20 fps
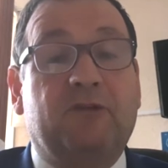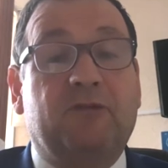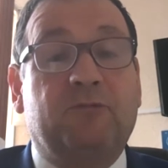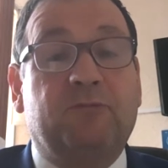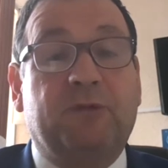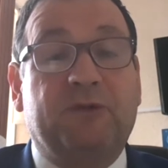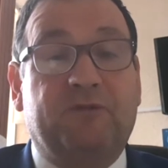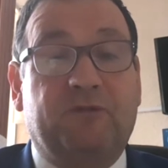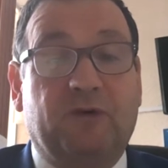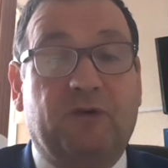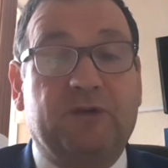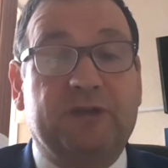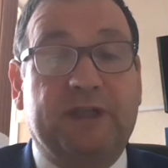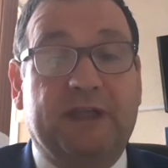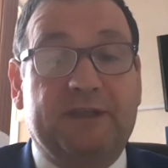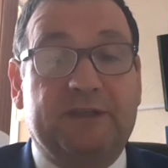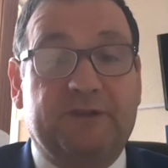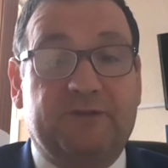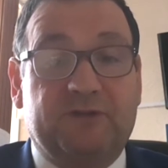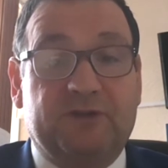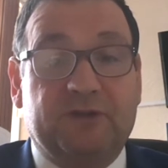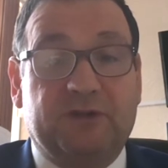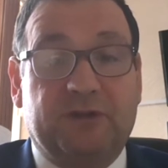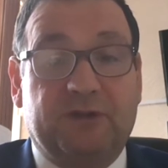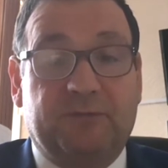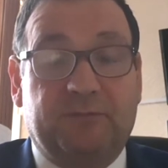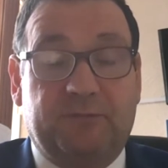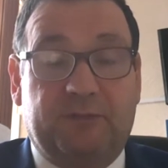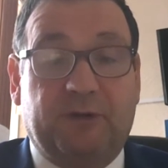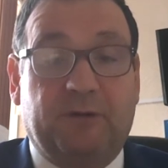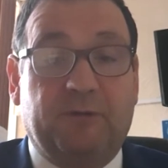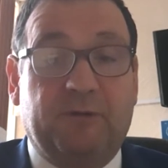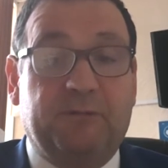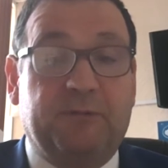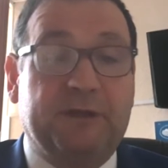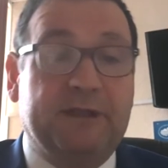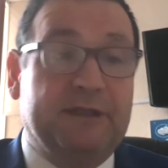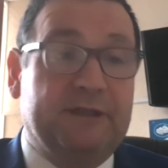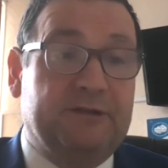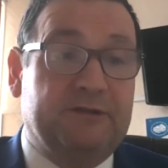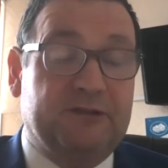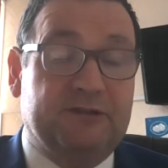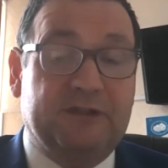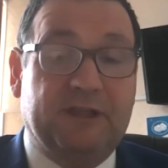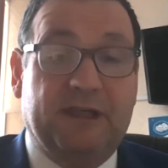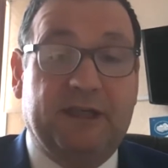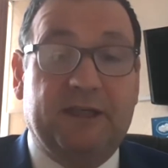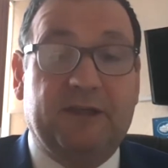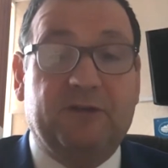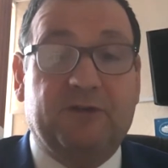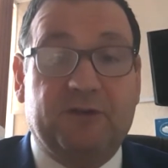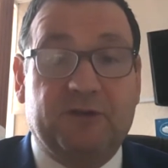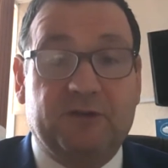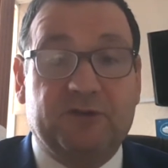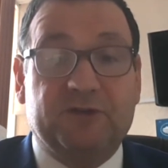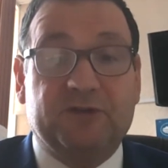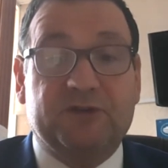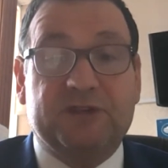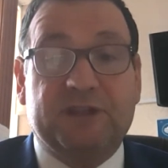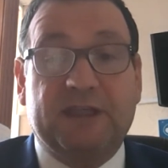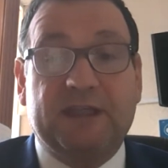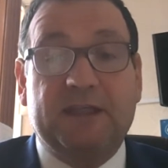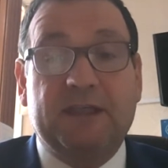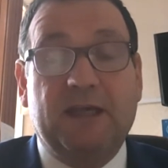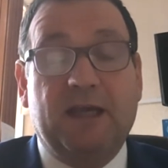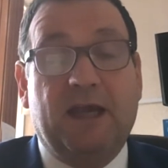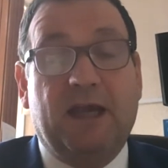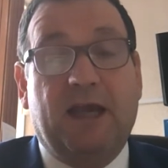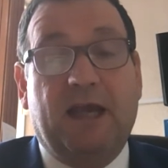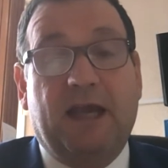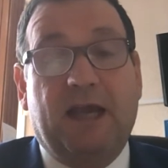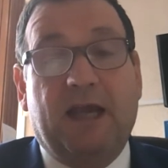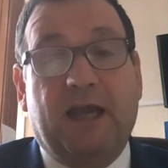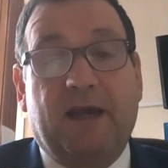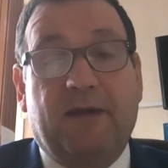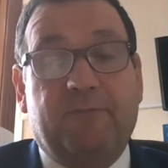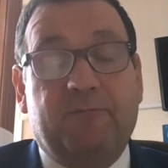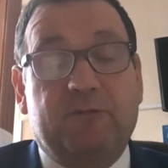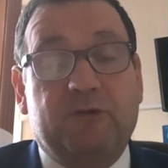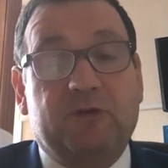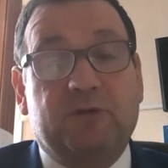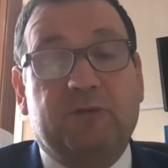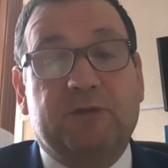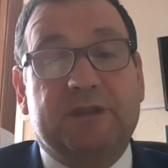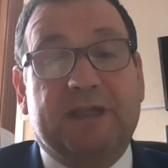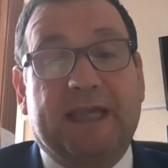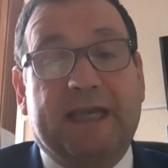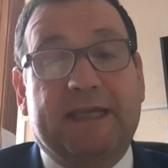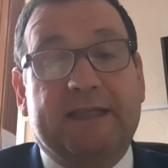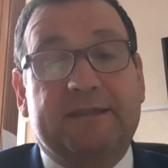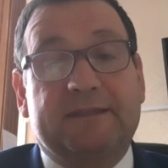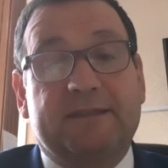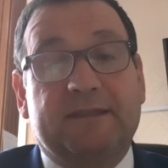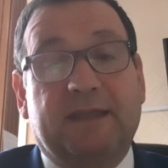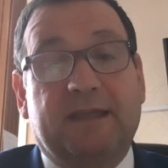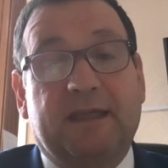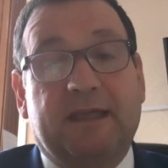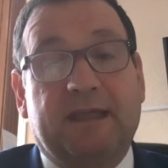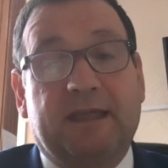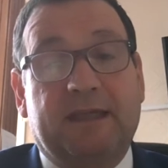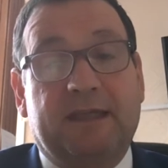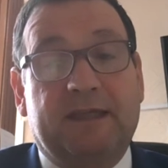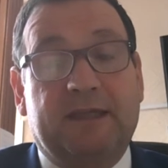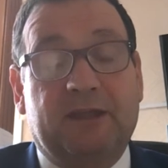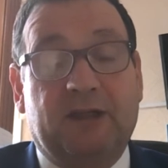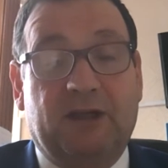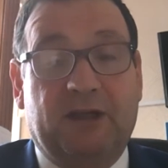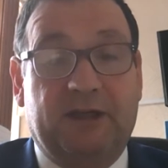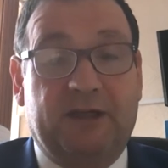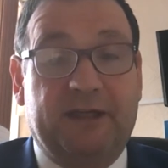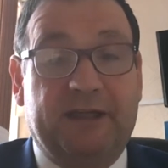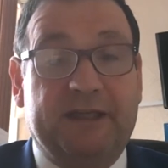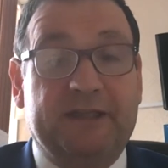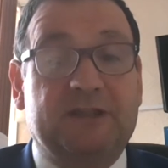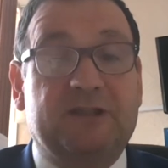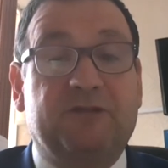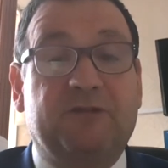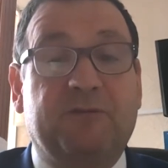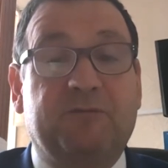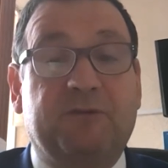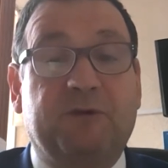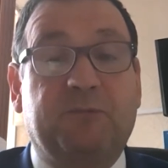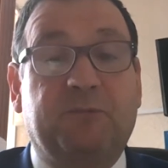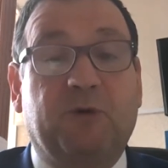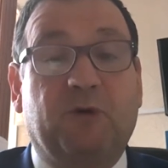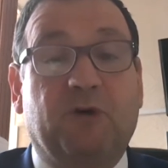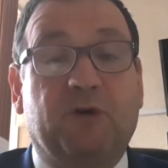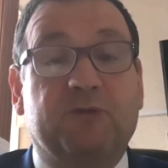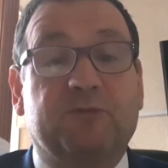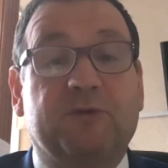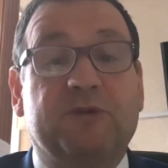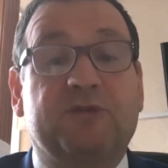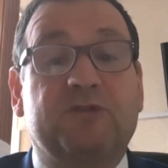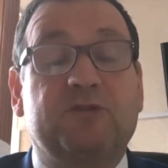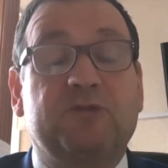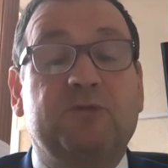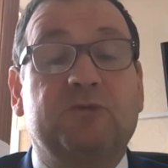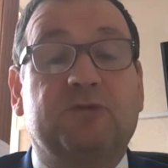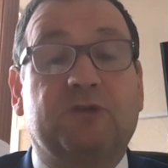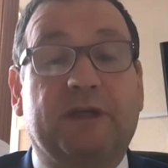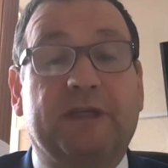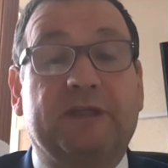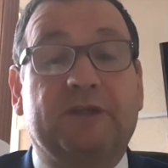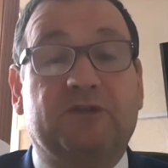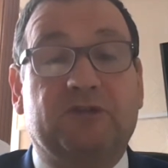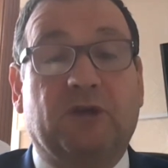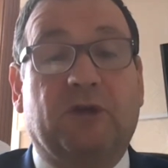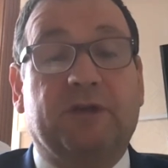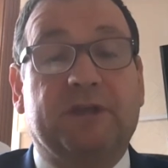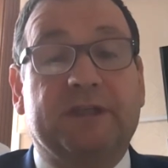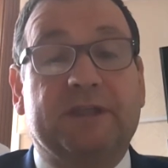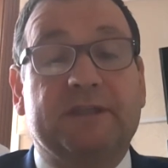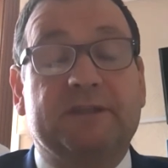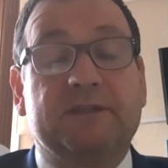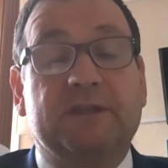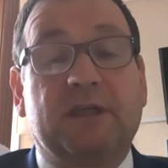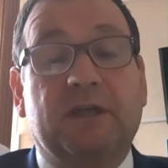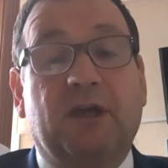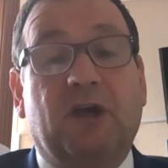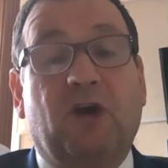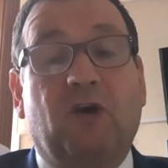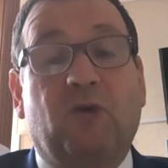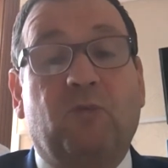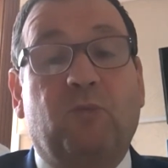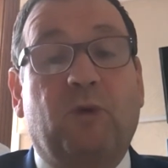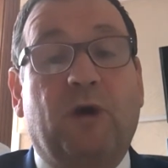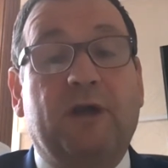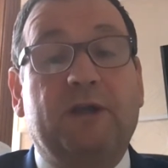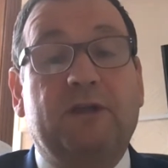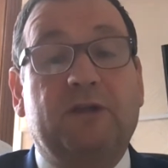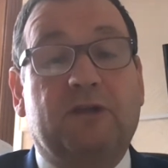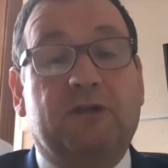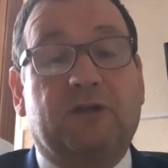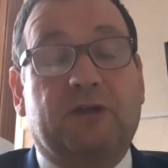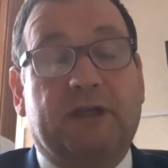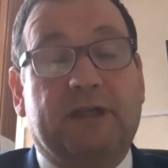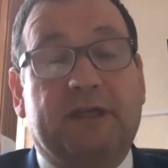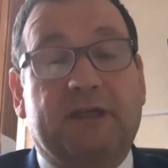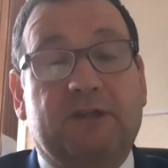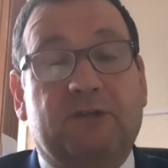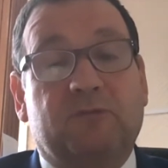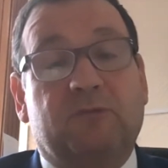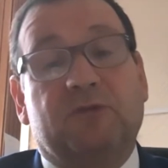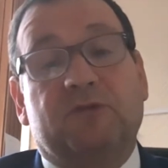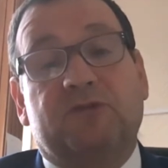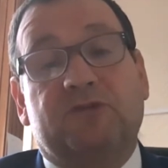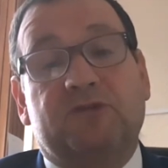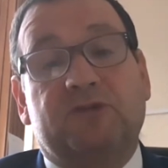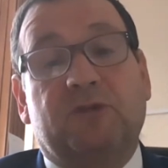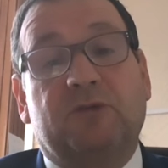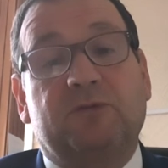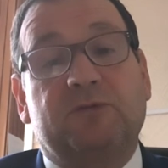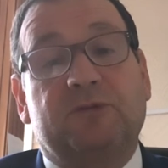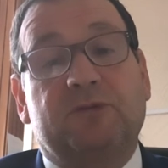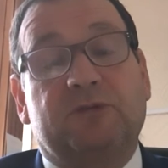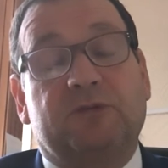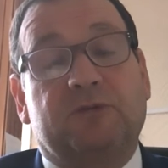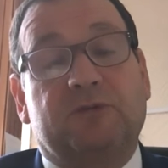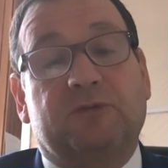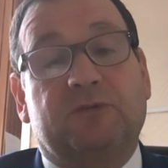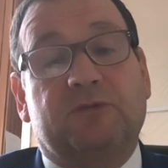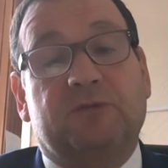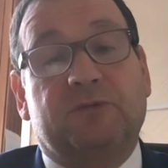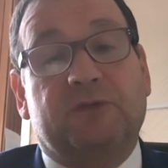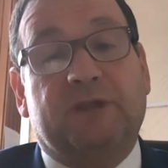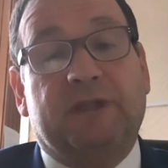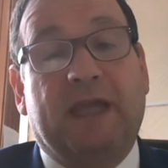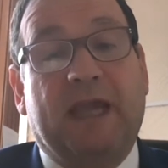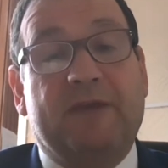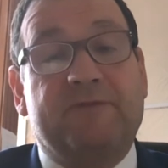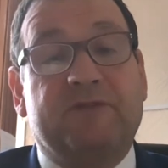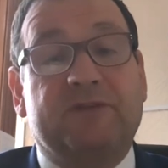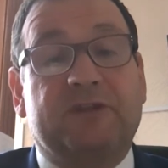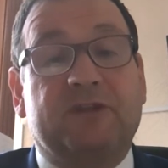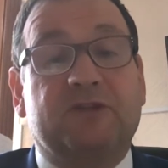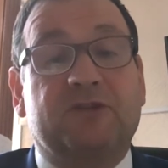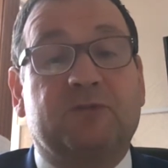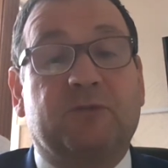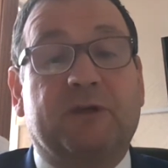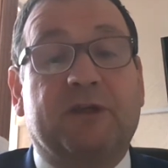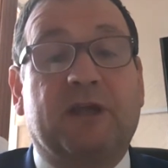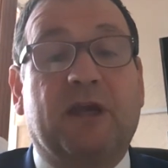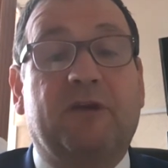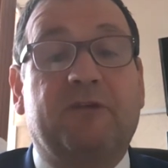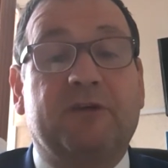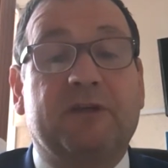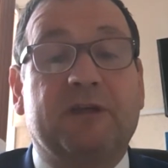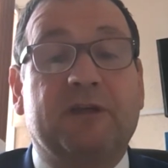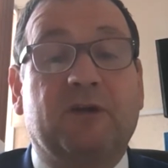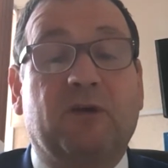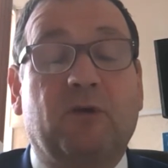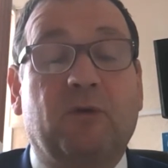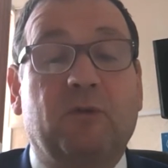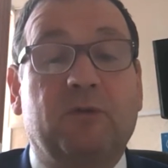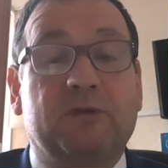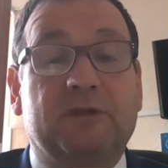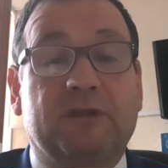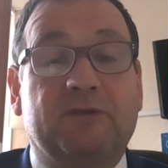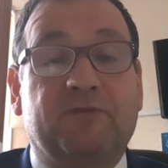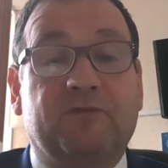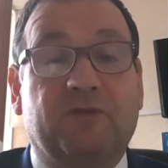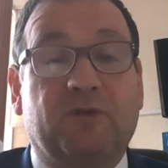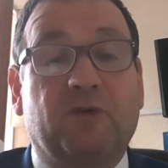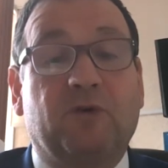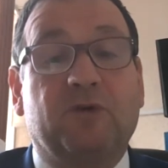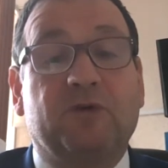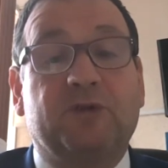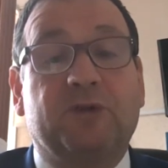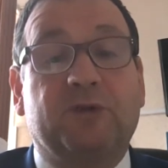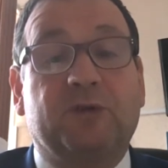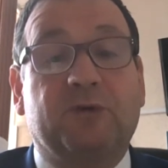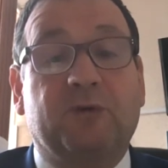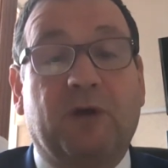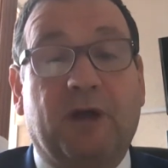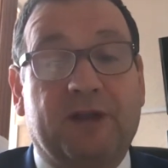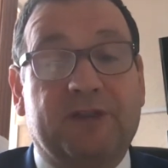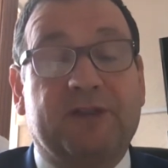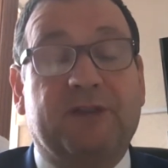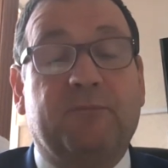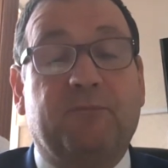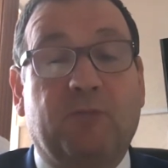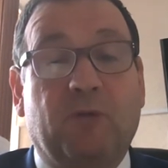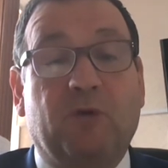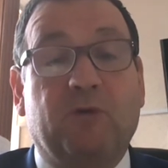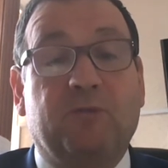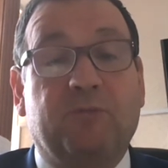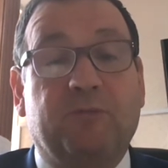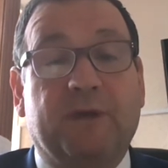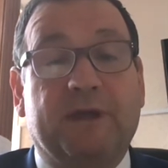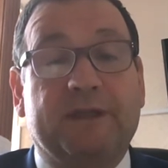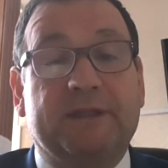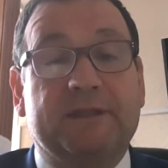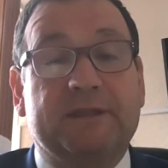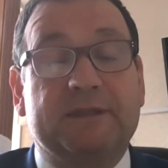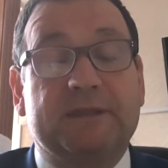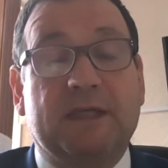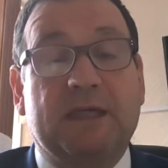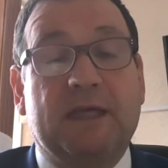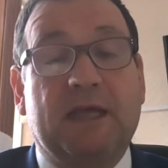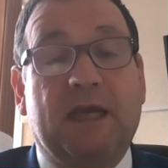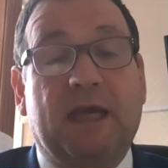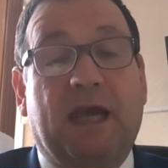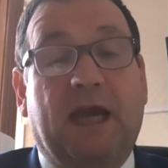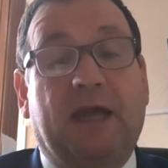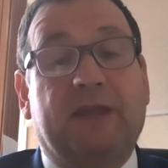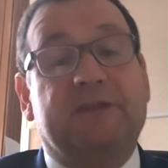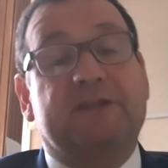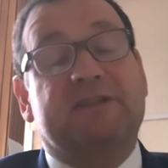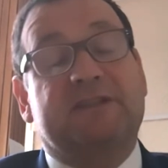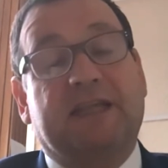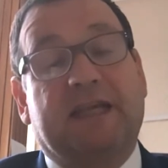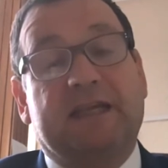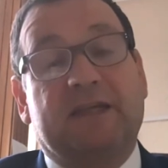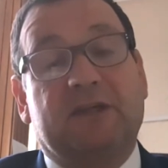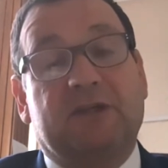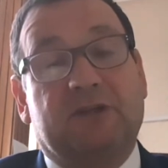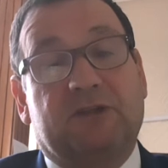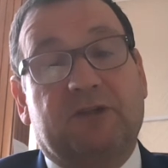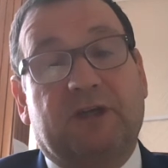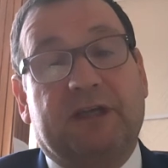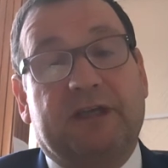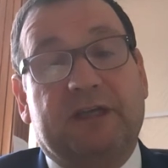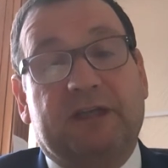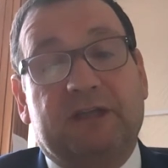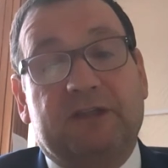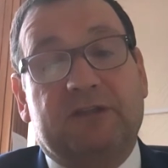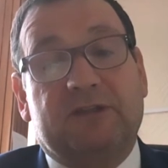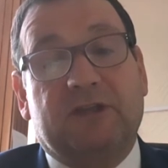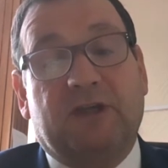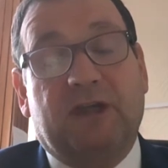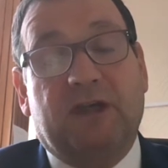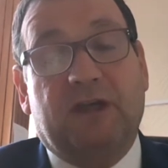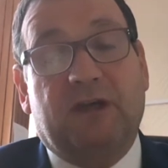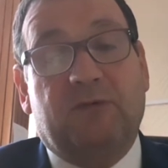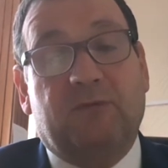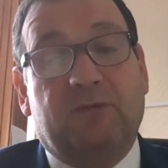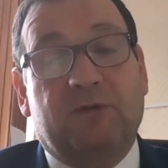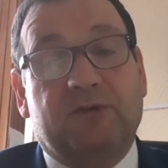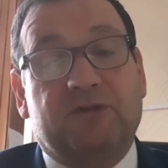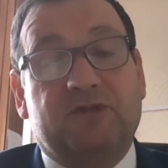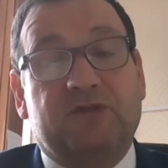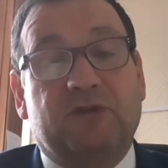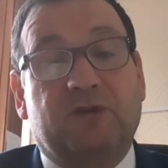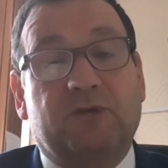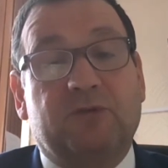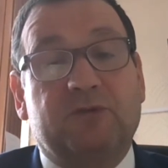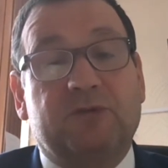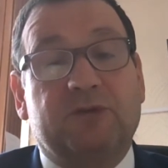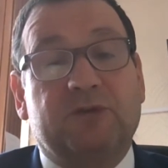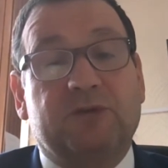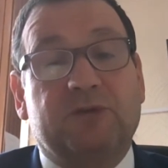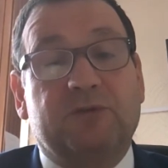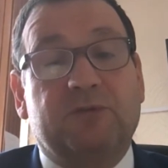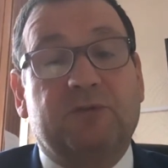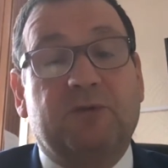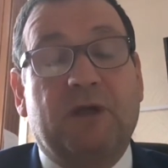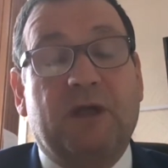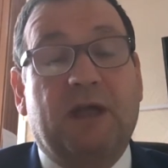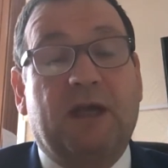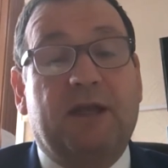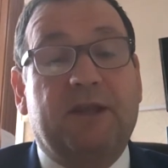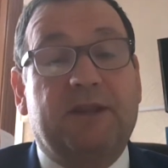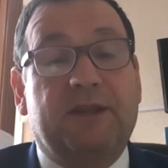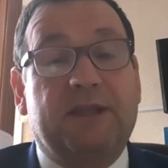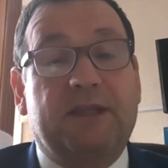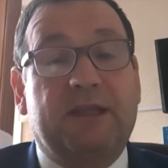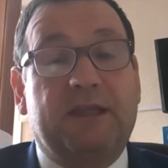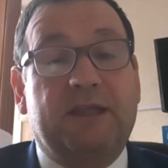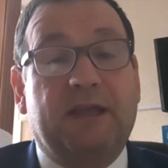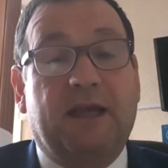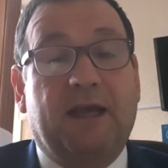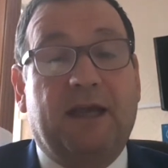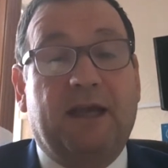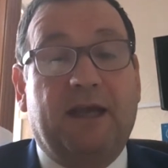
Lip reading: before the end of term, probably today, Thursday, you will get a interim report with 2 grades on it. One grade will show you the evidence we're currently holding for you at the moment, and the second grade will show you the